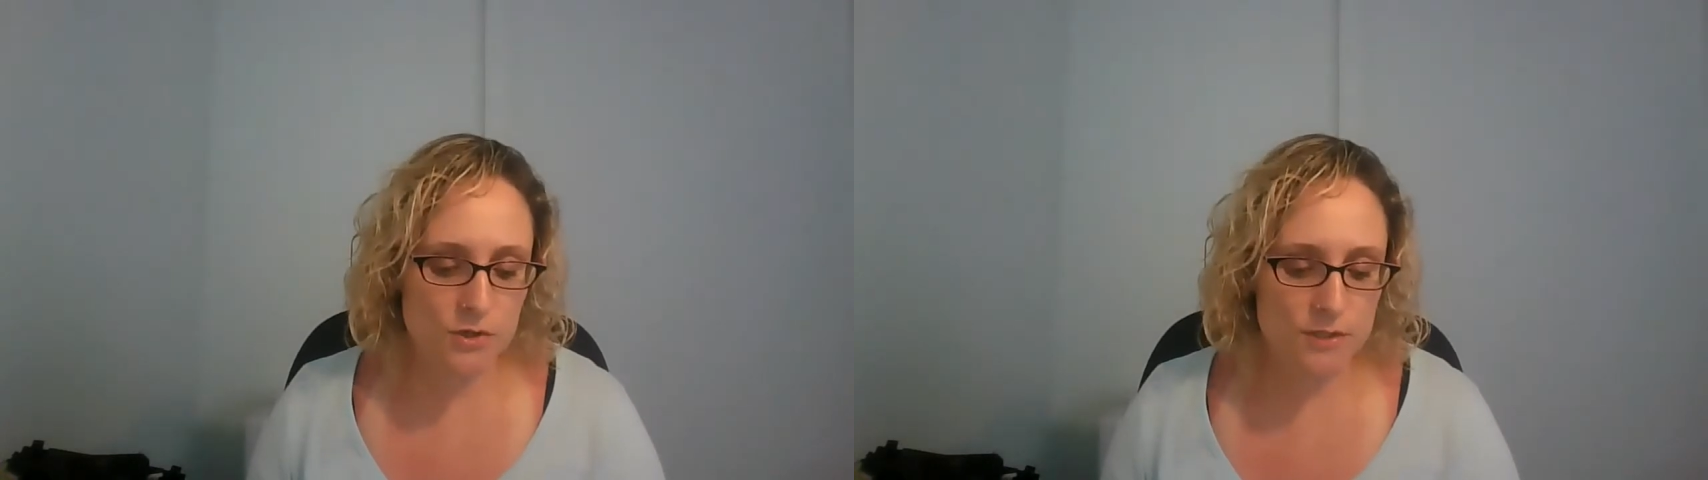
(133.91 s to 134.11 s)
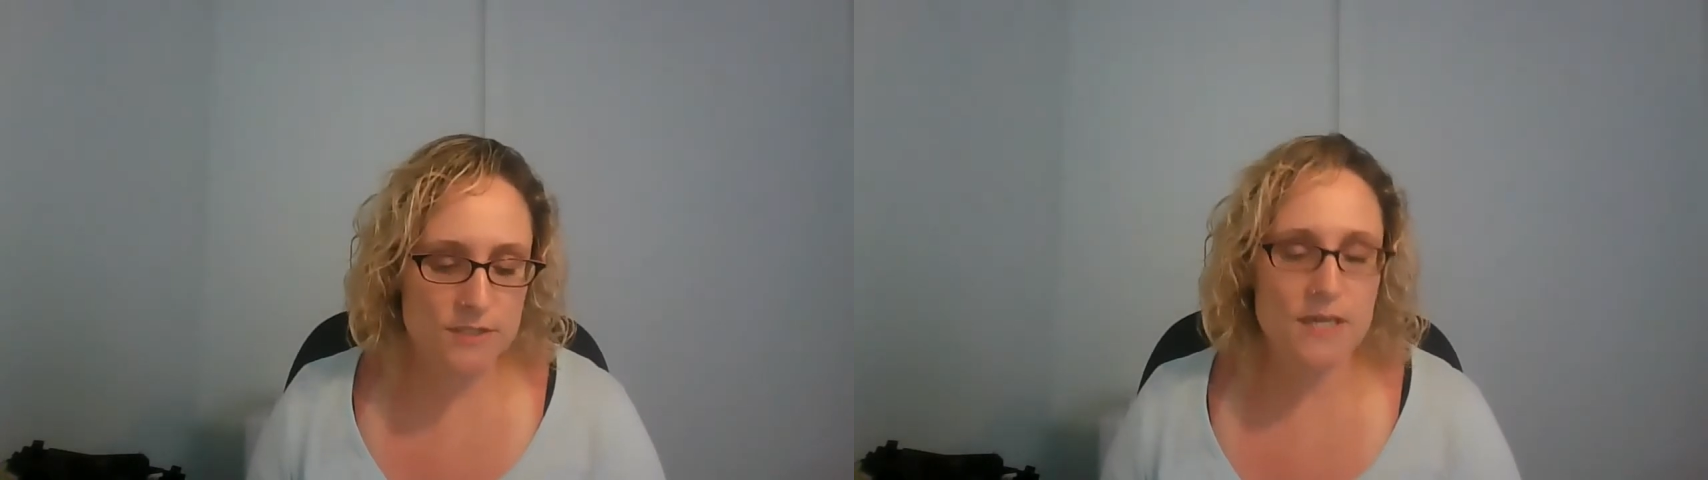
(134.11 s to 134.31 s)

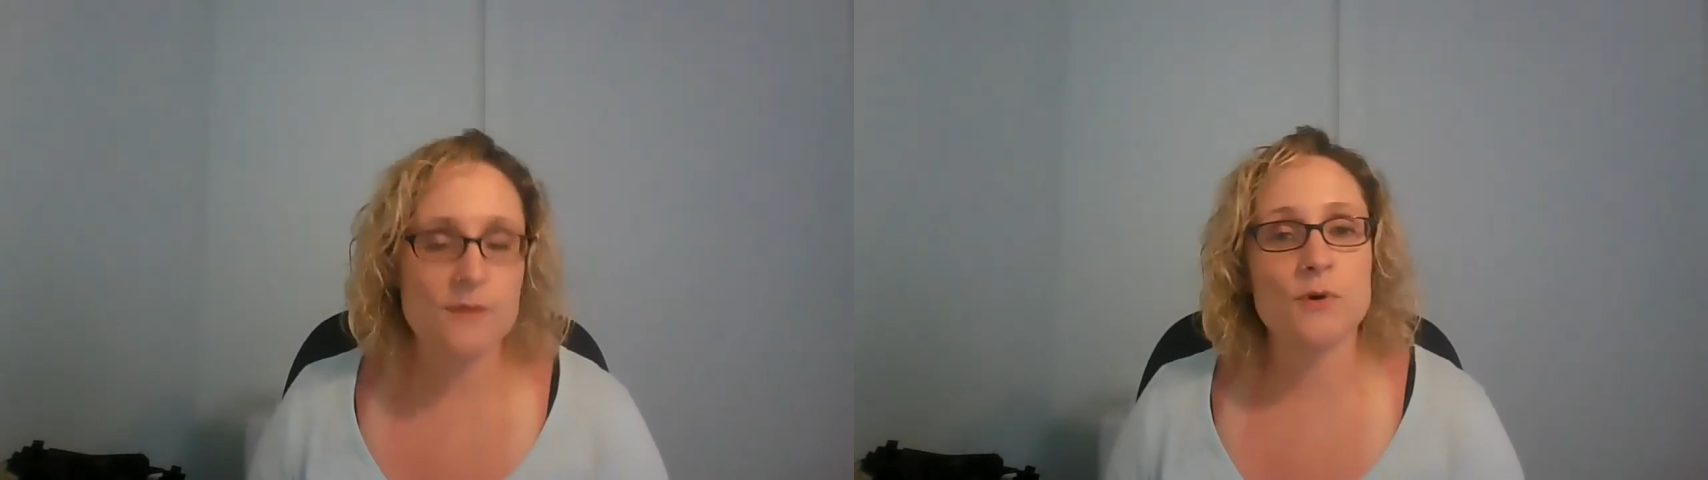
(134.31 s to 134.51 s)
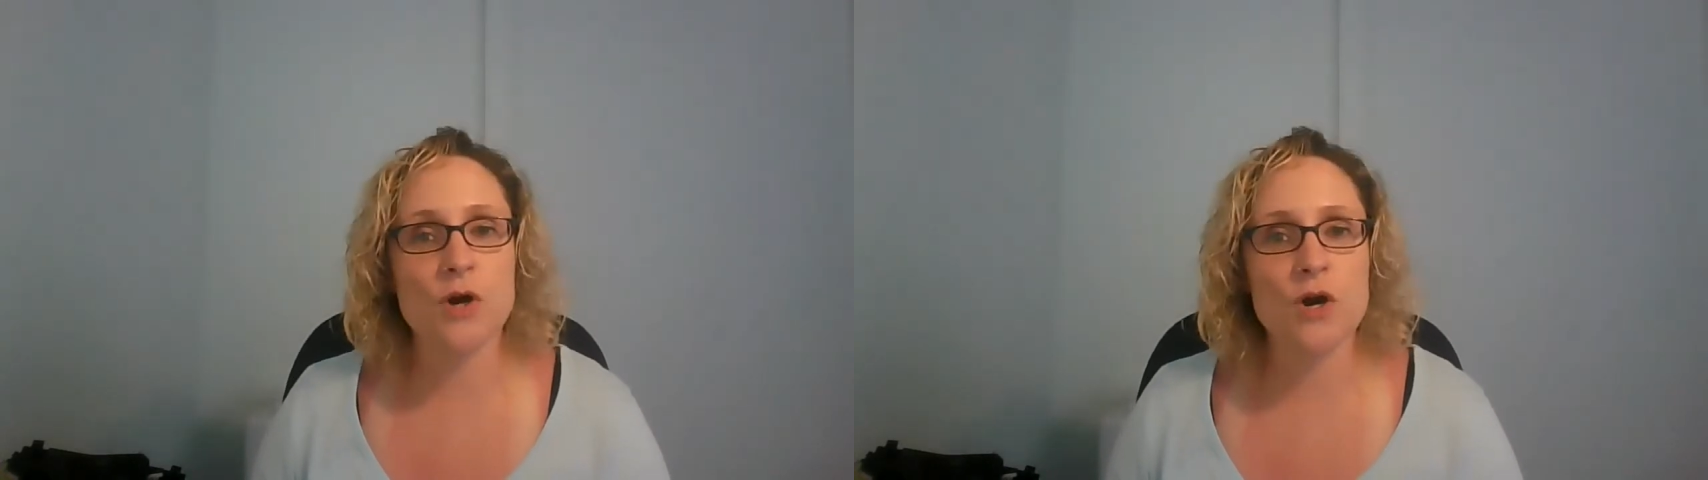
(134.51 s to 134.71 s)
could
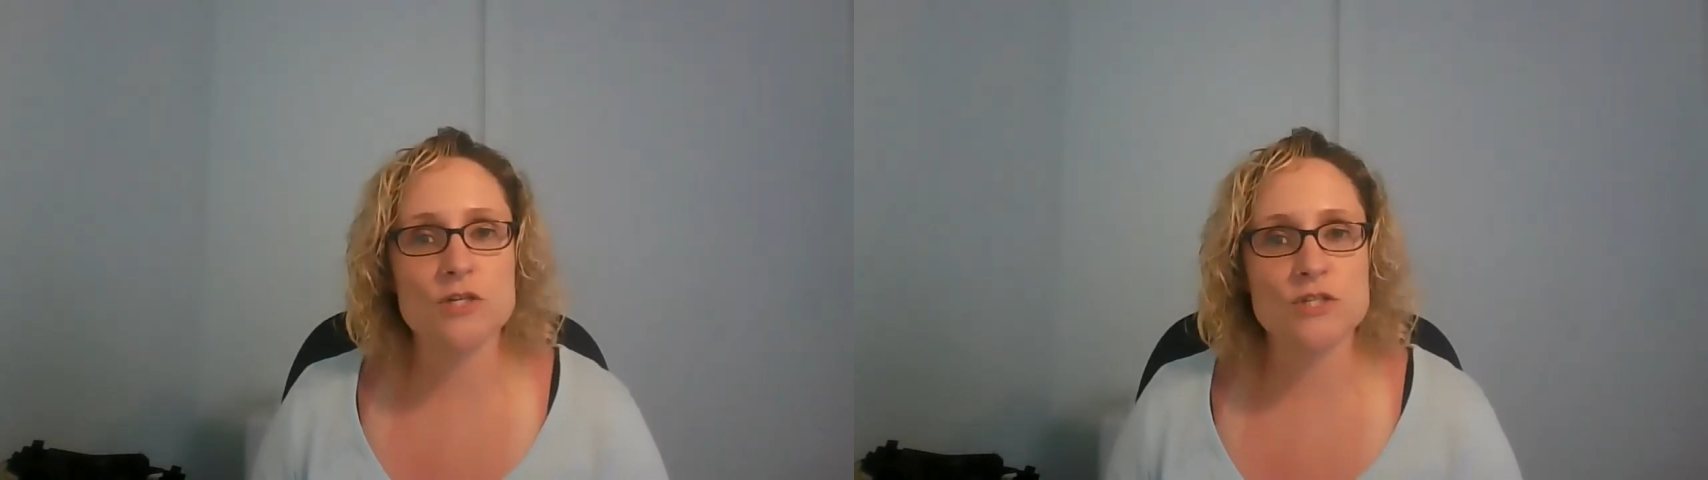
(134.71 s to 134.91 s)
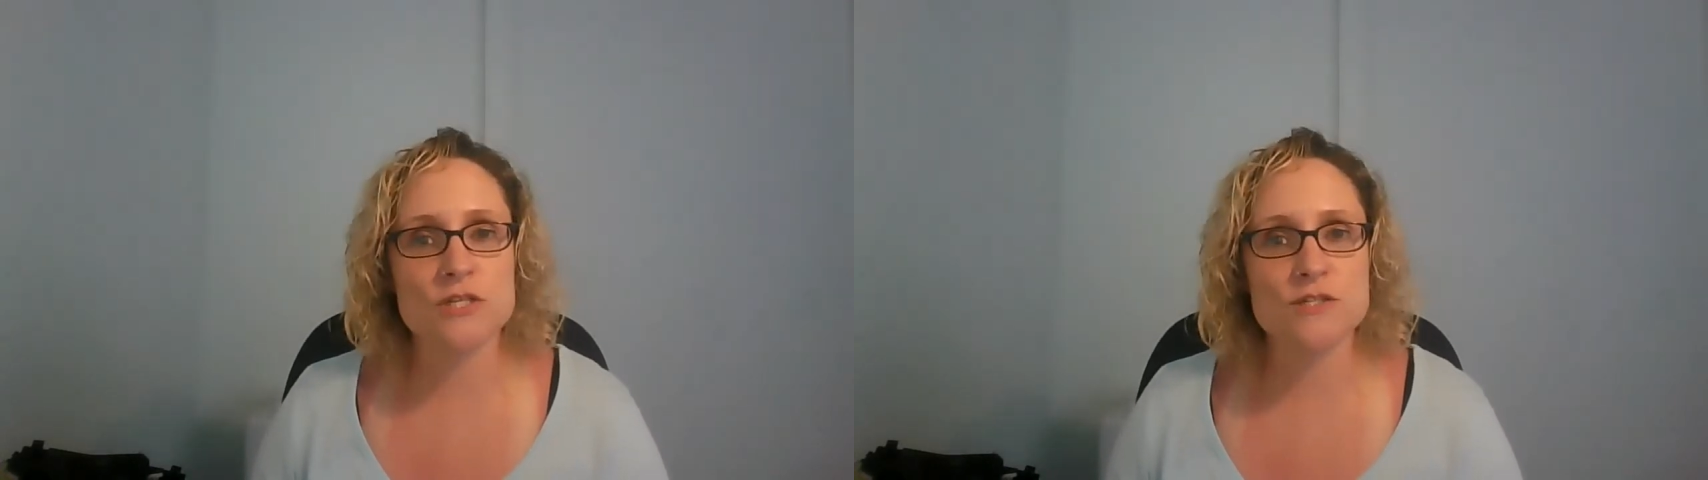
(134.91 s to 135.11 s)
take
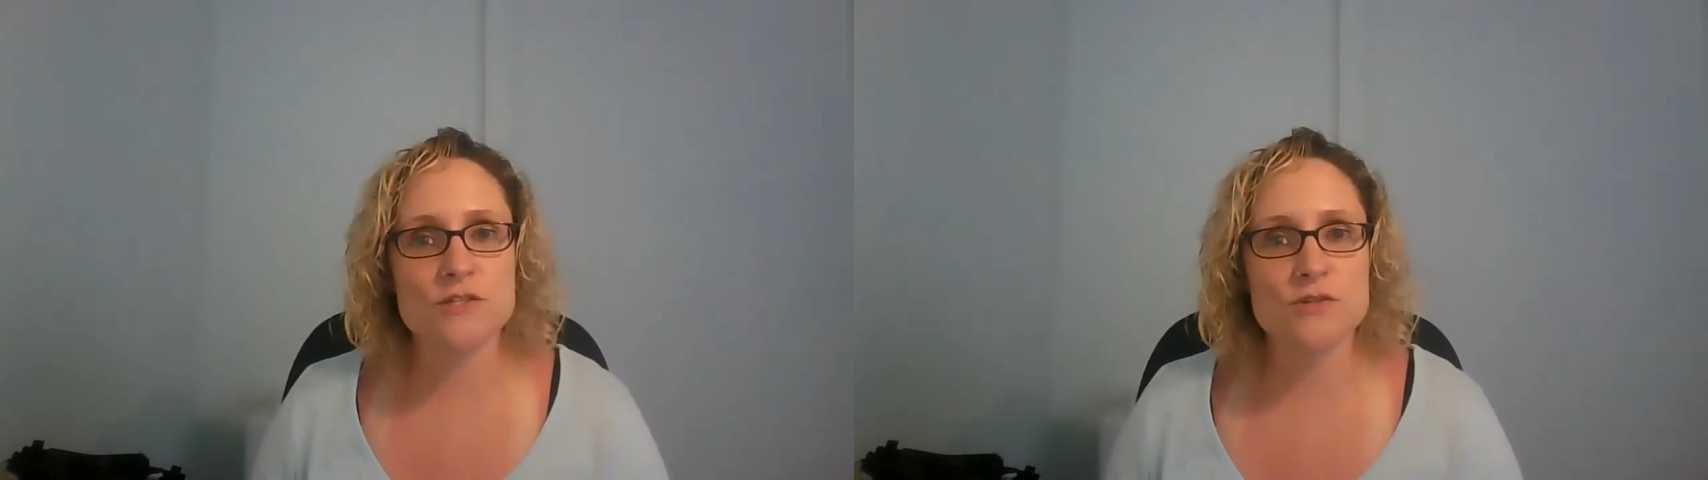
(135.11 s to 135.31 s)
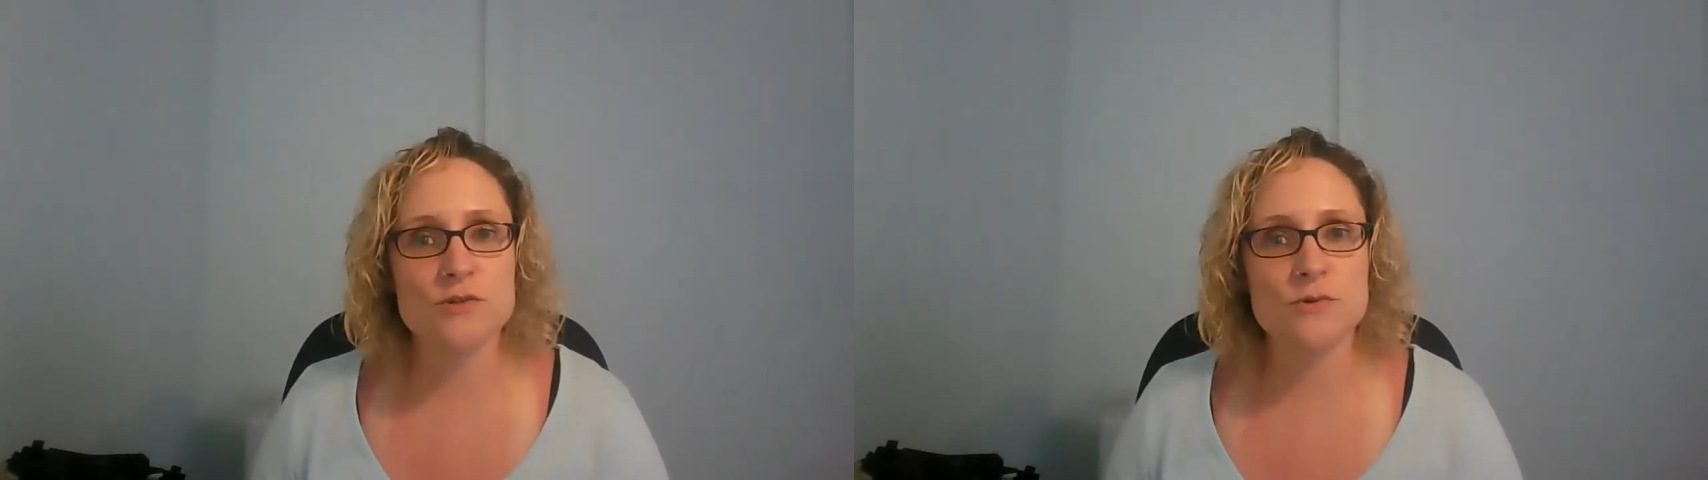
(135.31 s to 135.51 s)

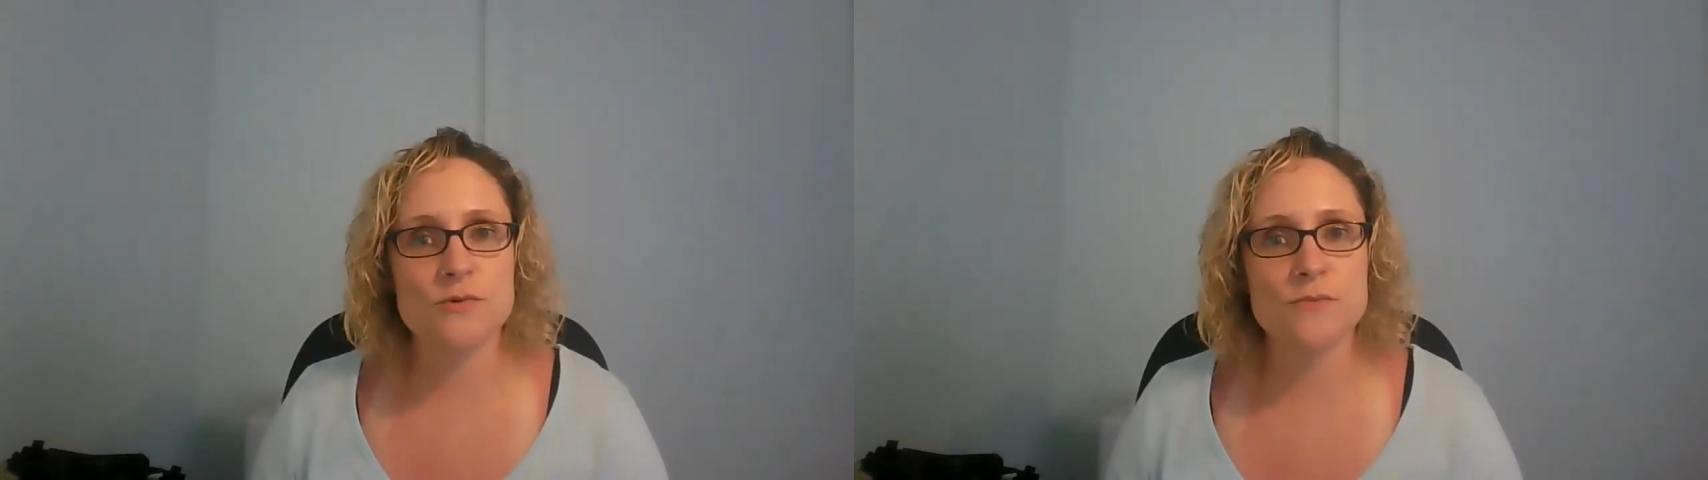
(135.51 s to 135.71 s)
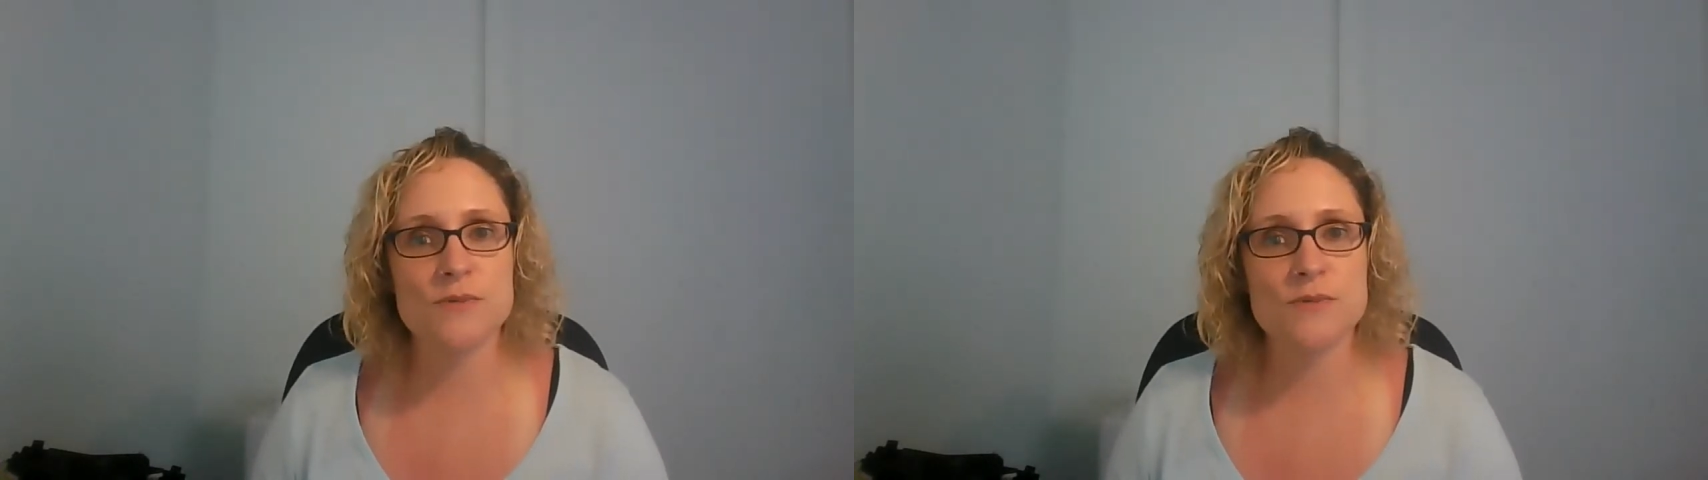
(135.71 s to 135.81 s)
precautions to